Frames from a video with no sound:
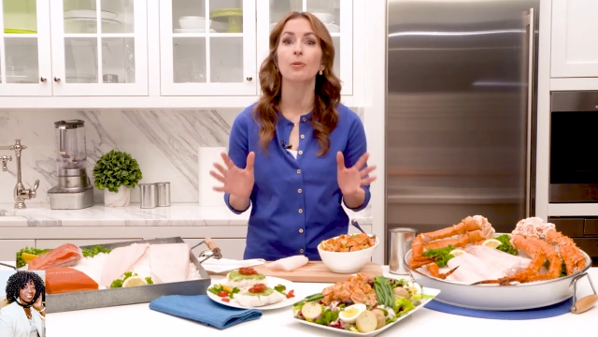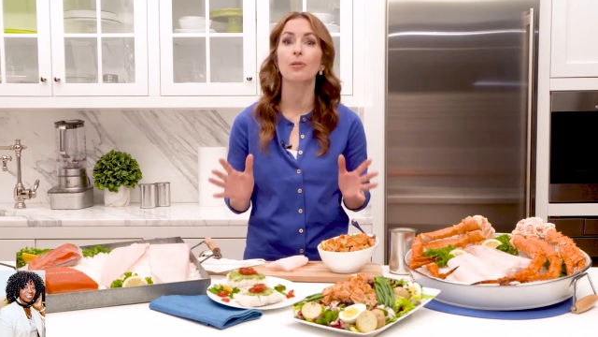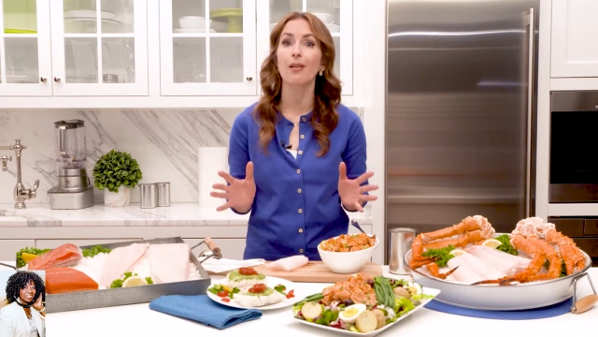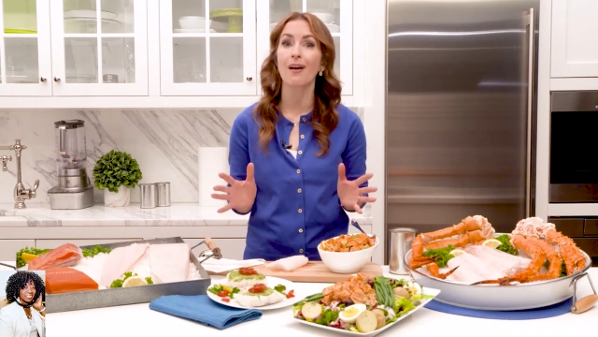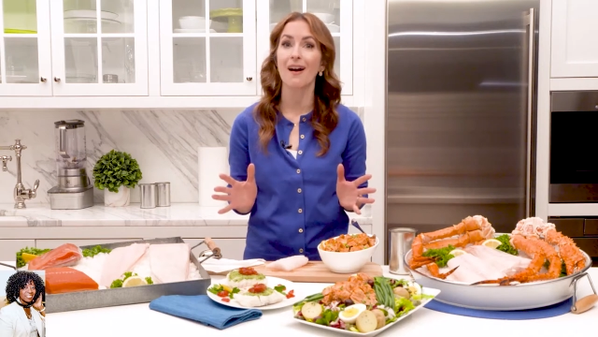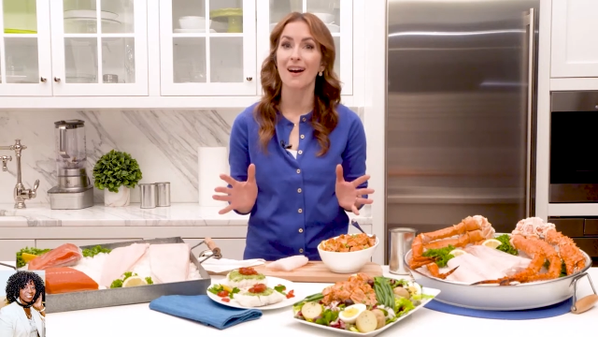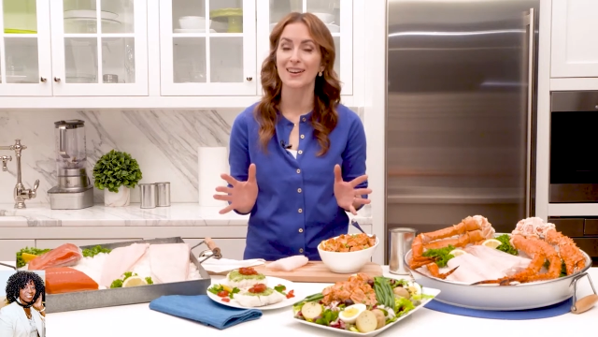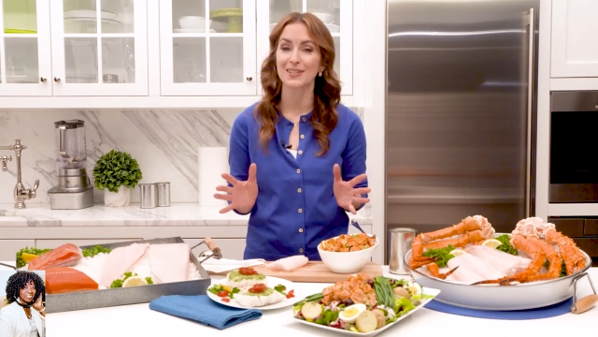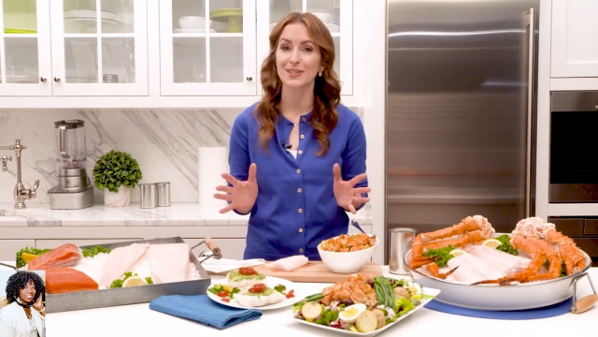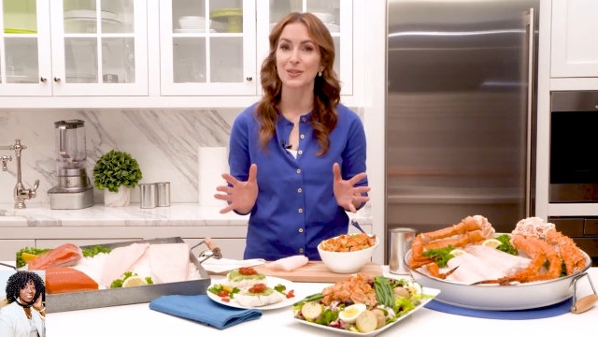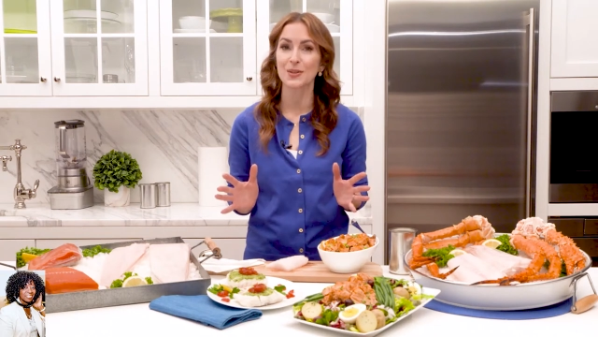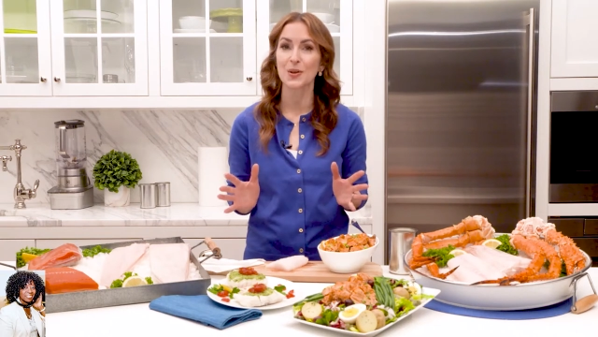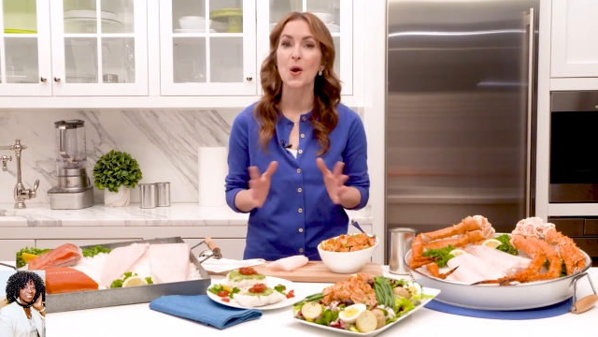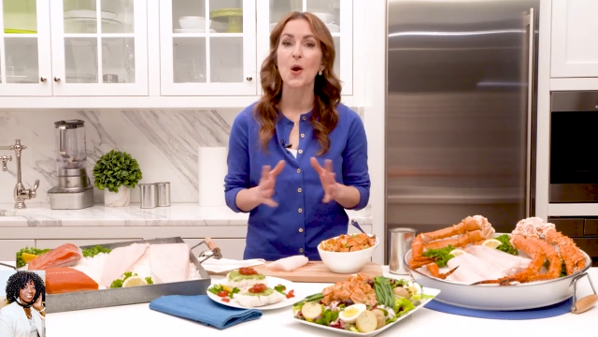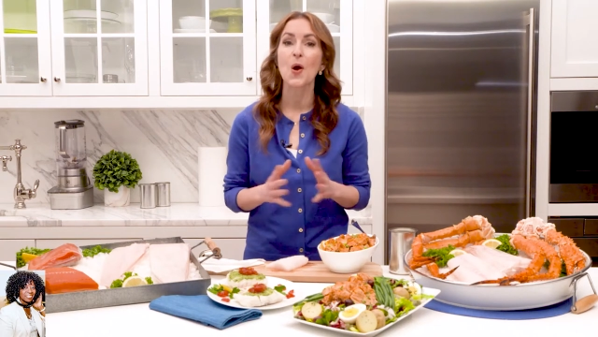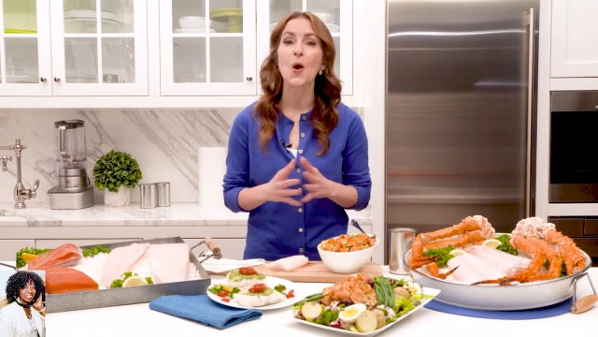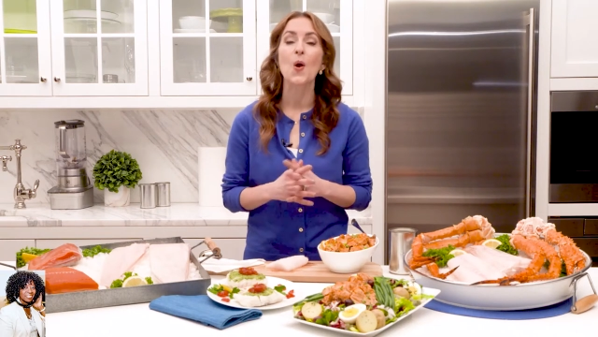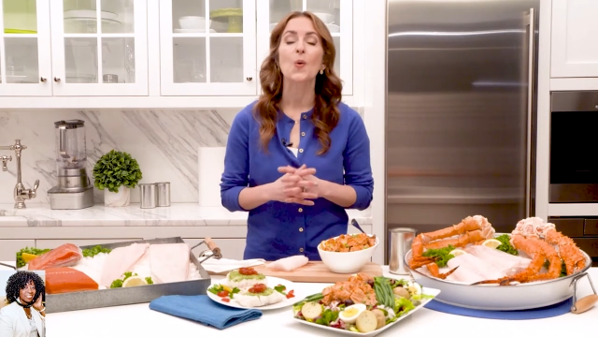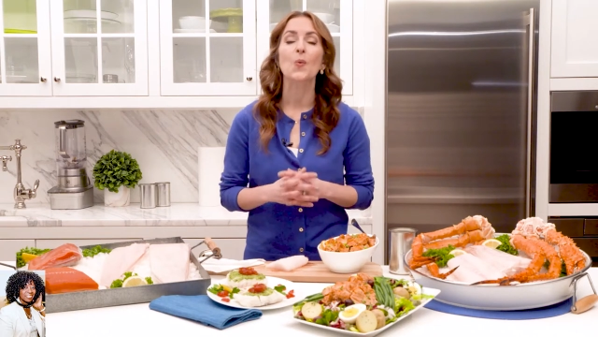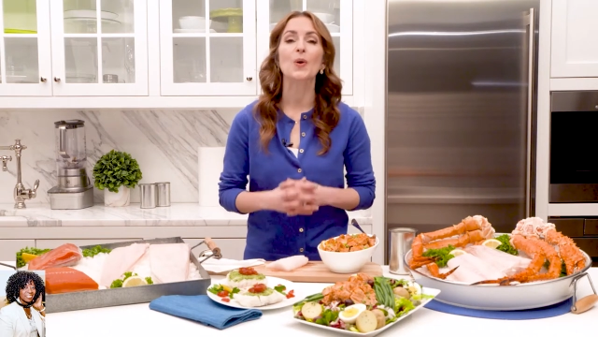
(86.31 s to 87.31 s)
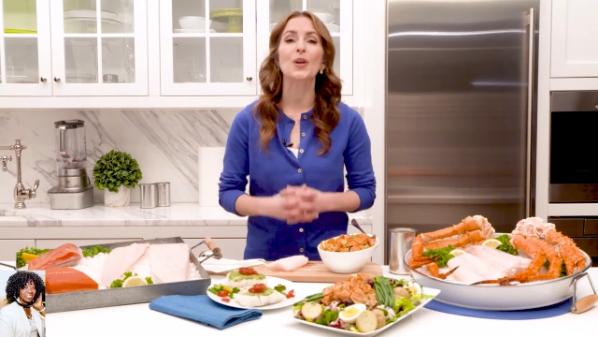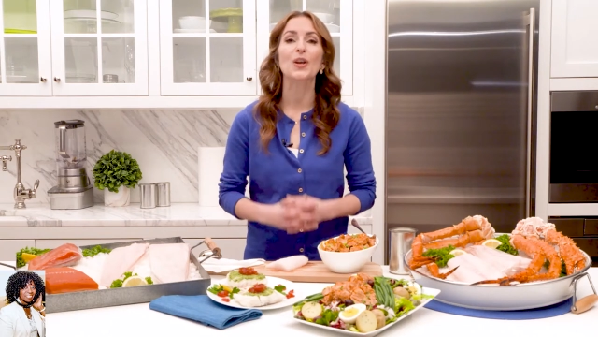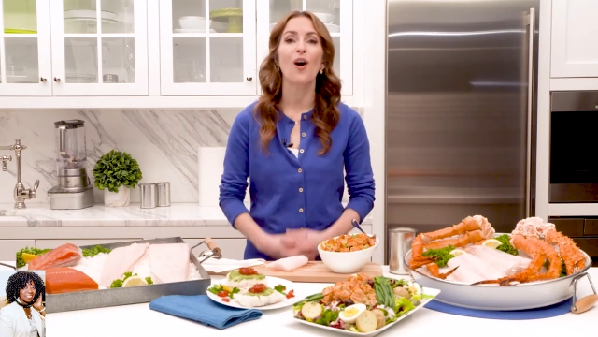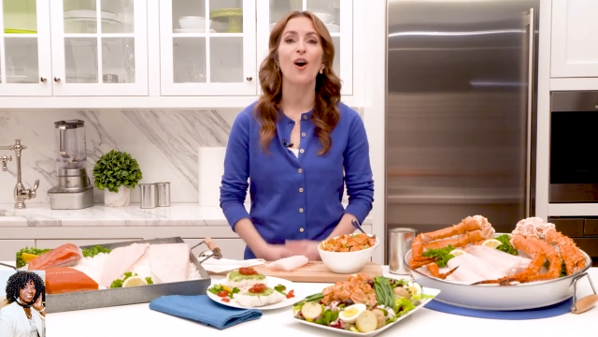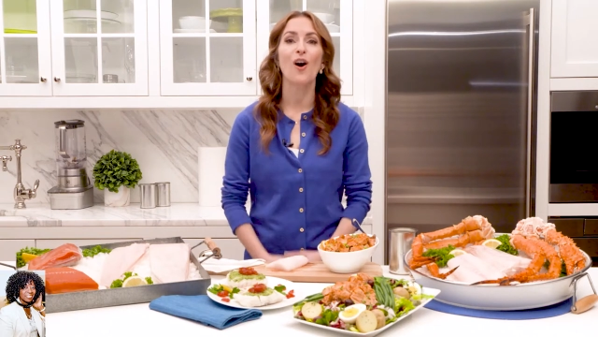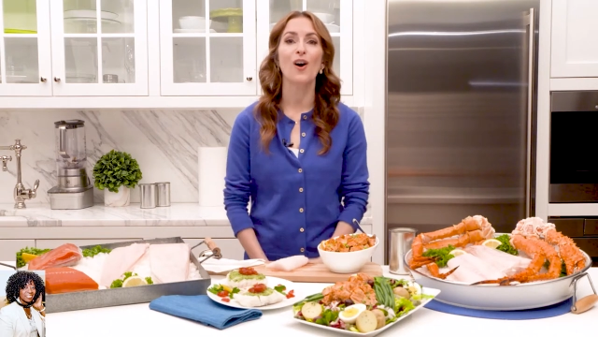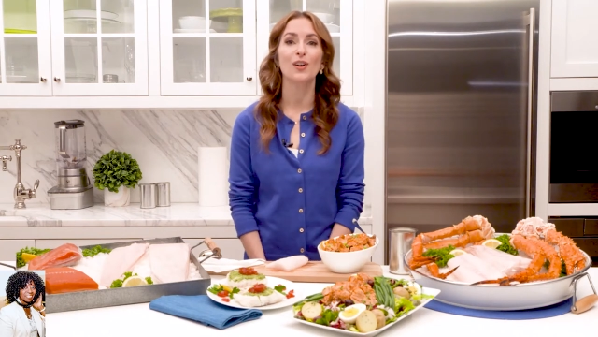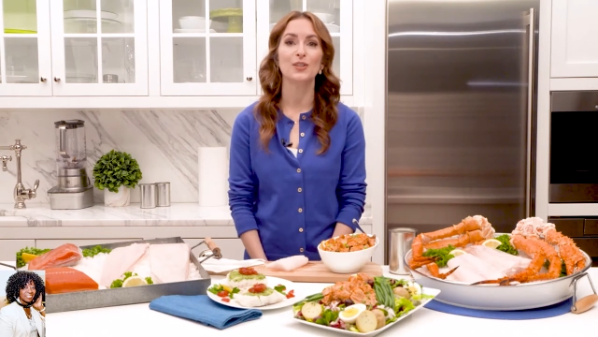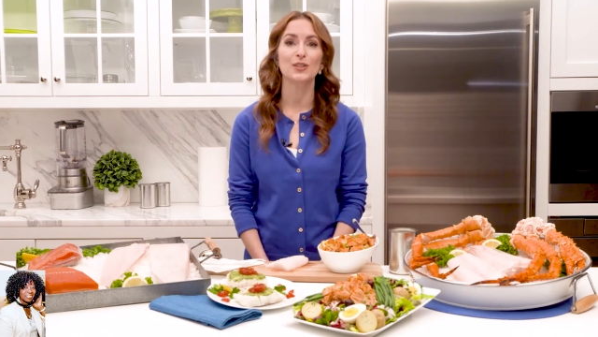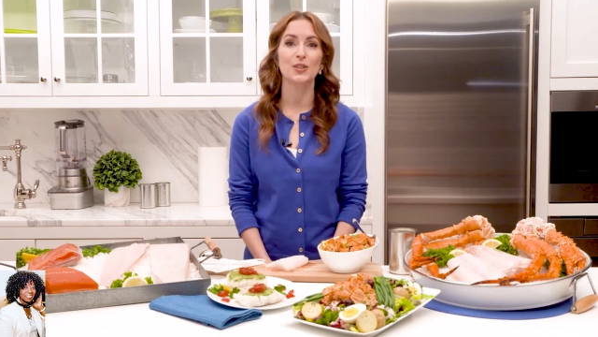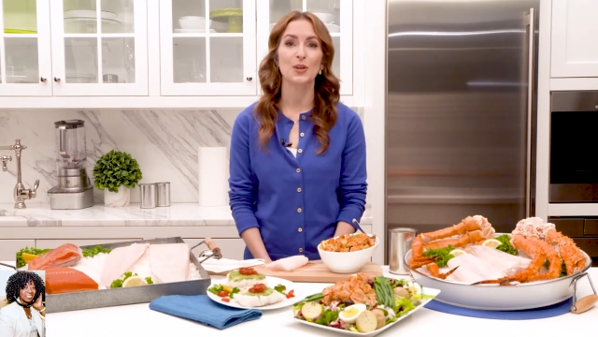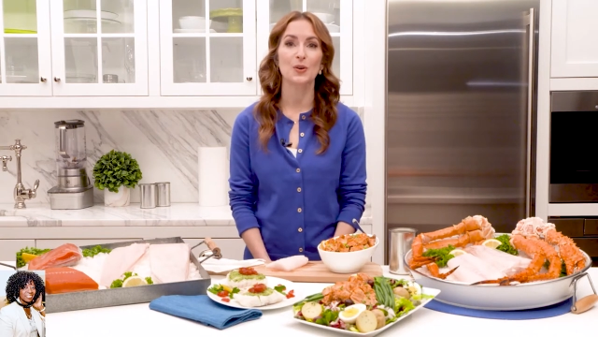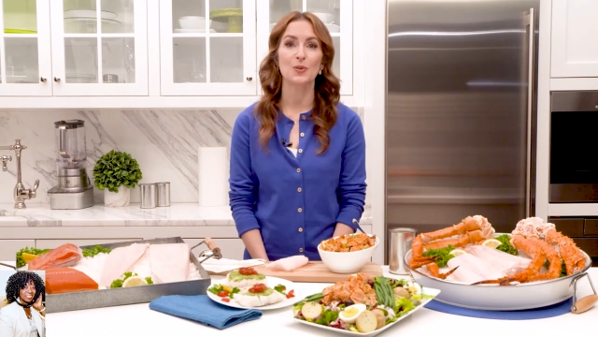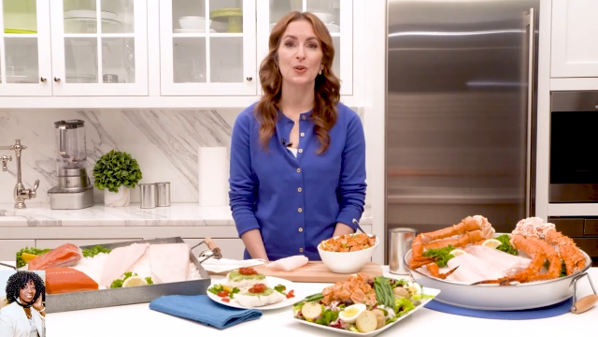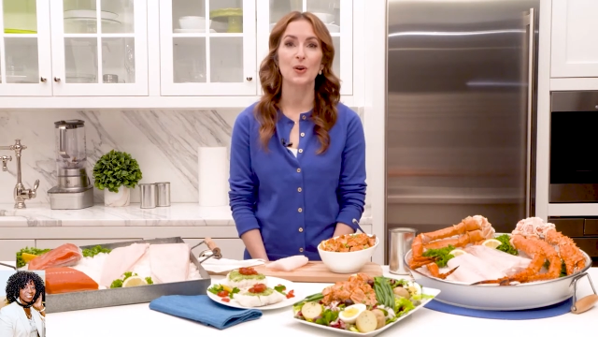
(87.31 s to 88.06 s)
Plus, we also